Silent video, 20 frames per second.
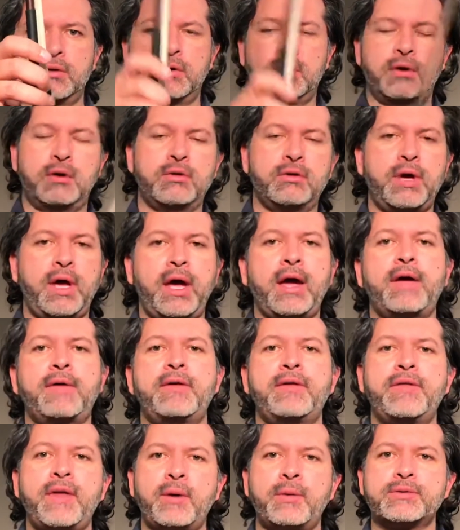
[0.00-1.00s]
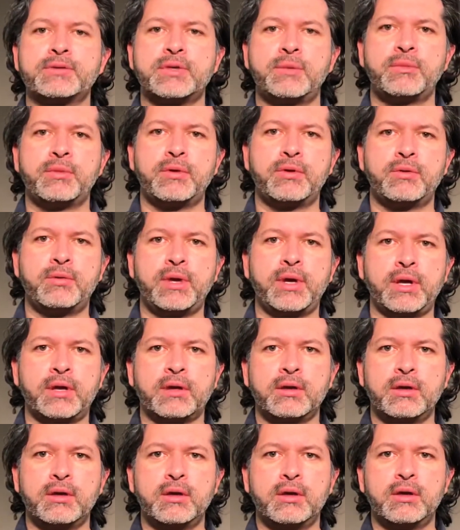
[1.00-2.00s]
Okay, I think that was number 3.
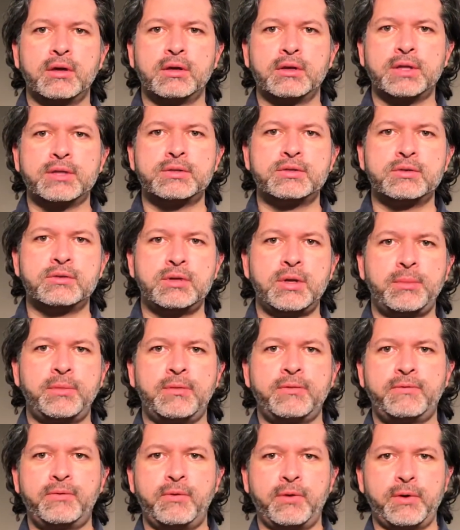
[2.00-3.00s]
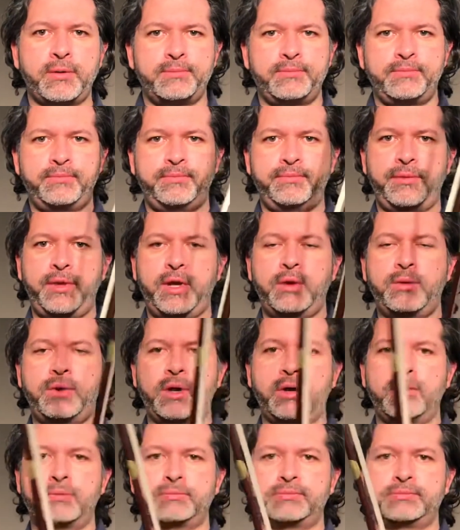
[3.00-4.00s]
Let's do number 4. Here we go.